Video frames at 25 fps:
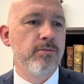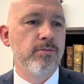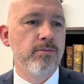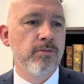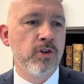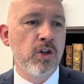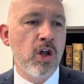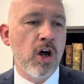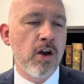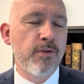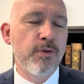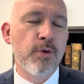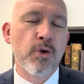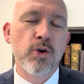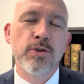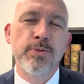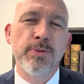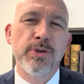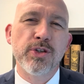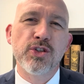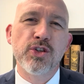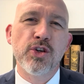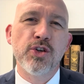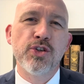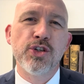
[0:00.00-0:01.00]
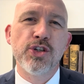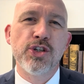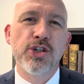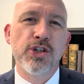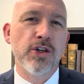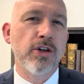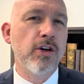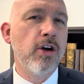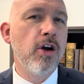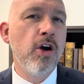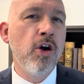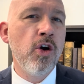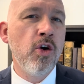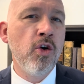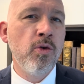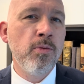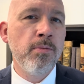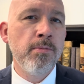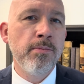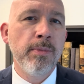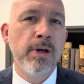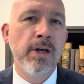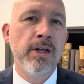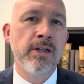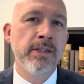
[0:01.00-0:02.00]
law enforcement searches your
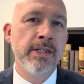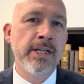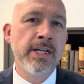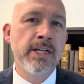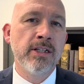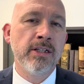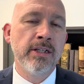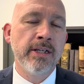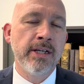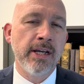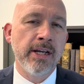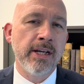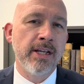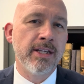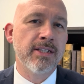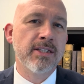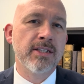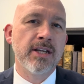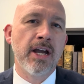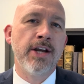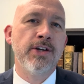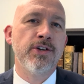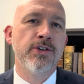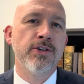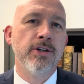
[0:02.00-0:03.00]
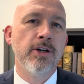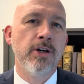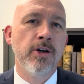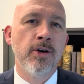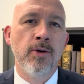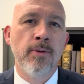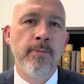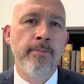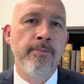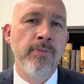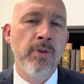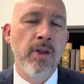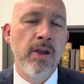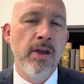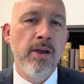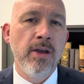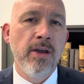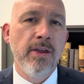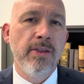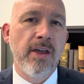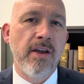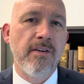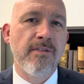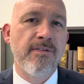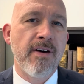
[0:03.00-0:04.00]
home illegally, and inside your home
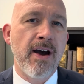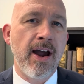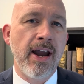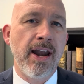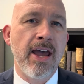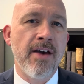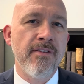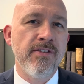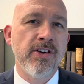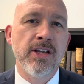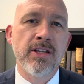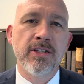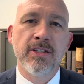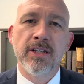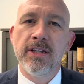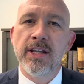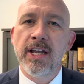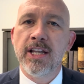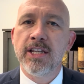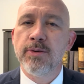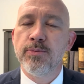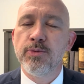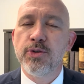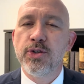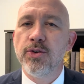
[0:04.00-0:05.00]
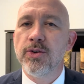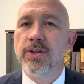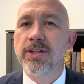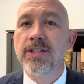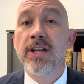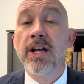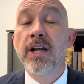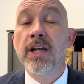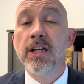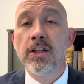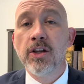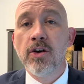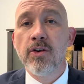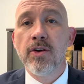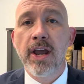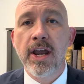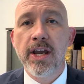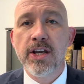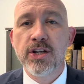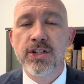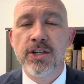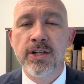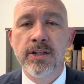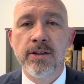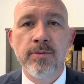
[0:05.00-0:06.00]
they find evidence that leads them to a second
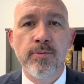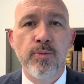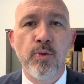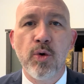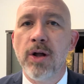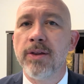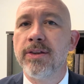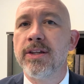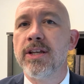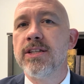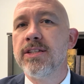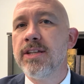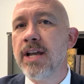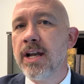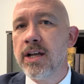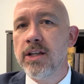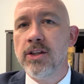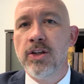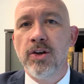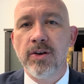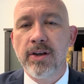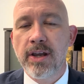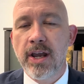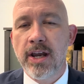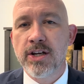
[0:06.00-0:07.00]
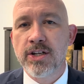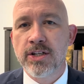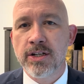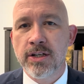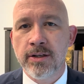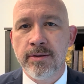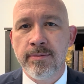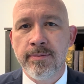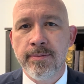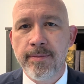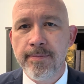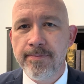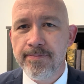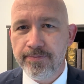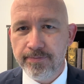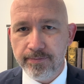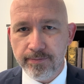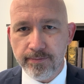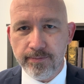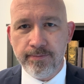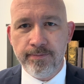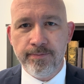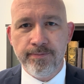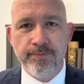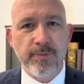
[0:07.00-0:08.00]
location. Well, at that second location
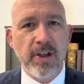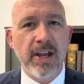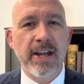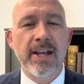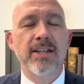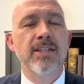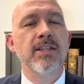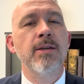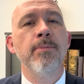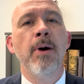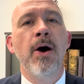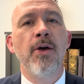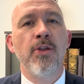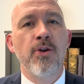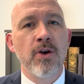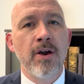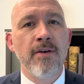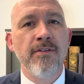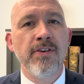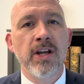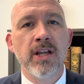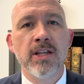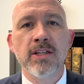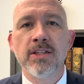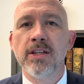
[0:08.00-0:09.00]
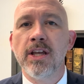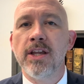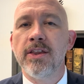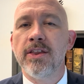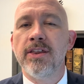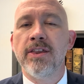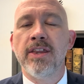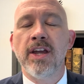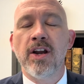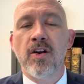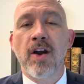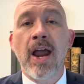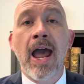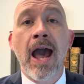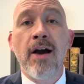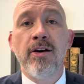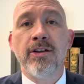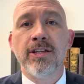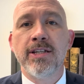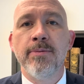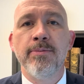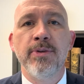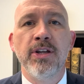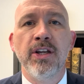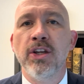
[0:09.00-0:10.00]
they get some other evidence that they're now
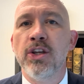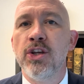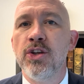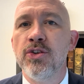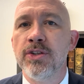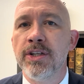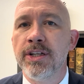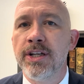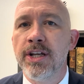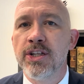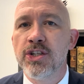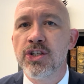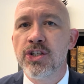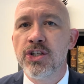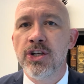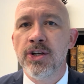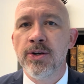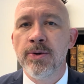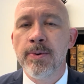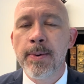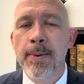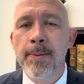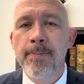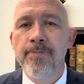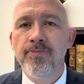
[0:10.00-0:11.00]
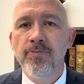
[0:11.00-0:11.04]
attempting to use against you.